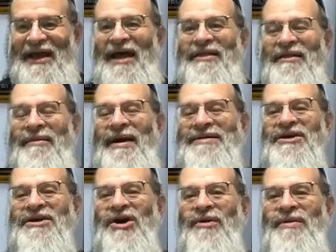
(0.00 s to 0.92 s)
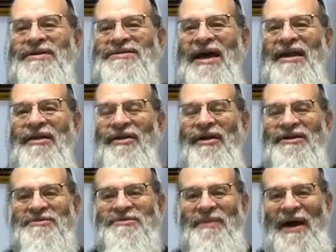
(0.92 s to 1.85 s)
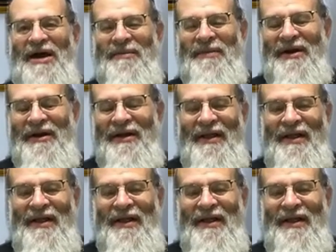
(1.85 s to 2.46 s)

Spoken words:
And the lights of Korban Nesanel there is machmer,